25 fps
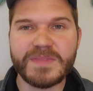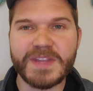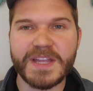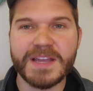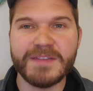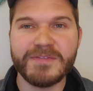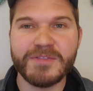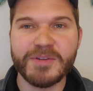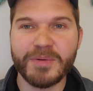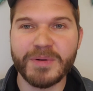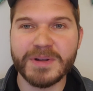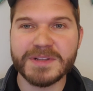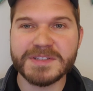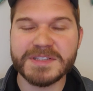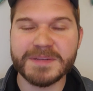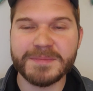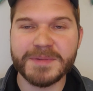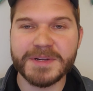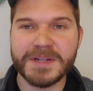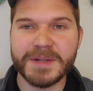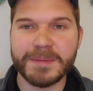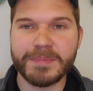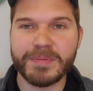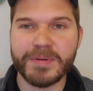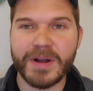If you want
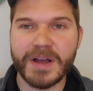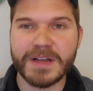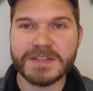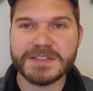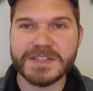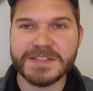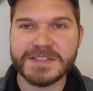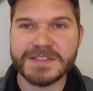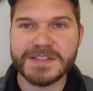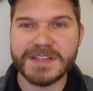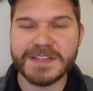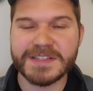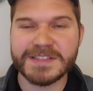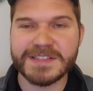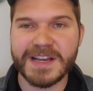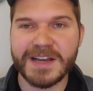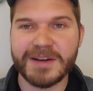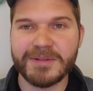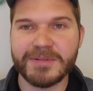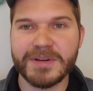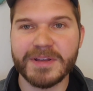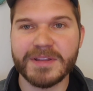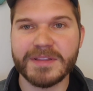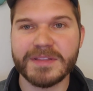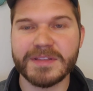somebody to process things
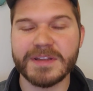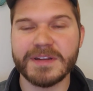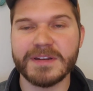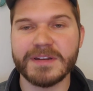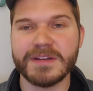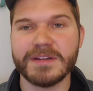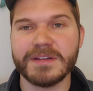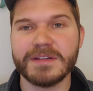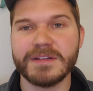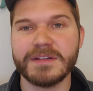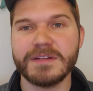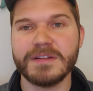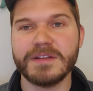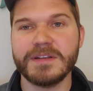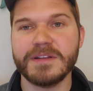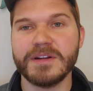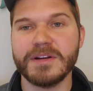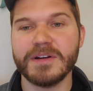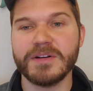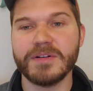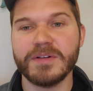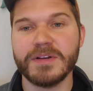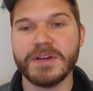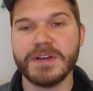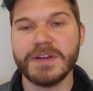out with, and you
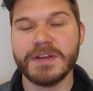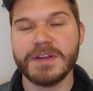know,